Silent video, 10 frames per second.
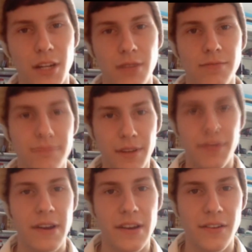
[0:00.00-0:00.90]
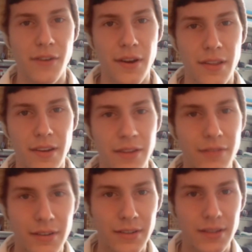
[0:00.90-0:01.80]
you know, if I need to do anything
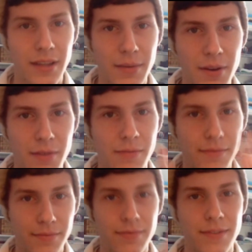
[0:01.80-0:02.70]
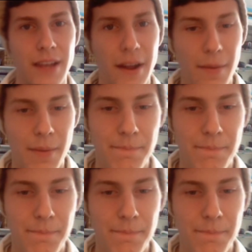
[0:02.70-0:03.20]
different, let me know. Take care,